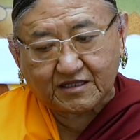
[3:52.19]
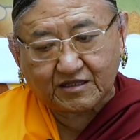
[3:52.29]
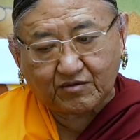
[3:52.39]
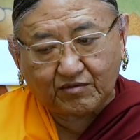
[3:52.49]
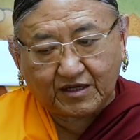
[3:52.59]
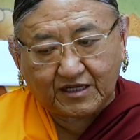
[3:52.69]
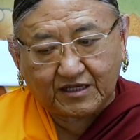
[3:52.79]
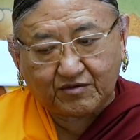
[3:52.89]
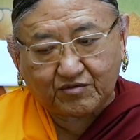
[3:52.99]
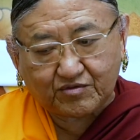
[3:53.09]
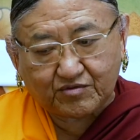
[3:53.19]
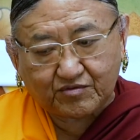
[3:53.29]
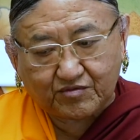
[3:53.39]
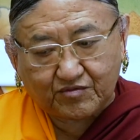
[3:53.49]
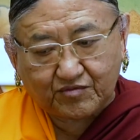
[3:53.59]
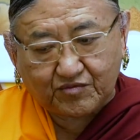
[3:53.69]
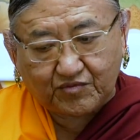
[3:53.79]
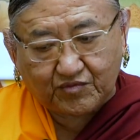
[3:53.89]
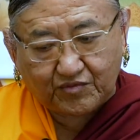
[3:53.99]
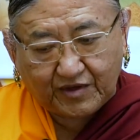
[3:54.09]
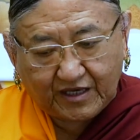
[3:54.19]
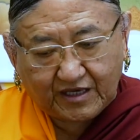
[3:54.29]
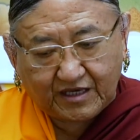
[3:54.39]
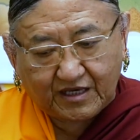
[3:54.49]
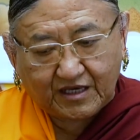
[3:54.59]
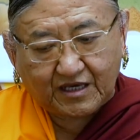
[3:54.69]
the only way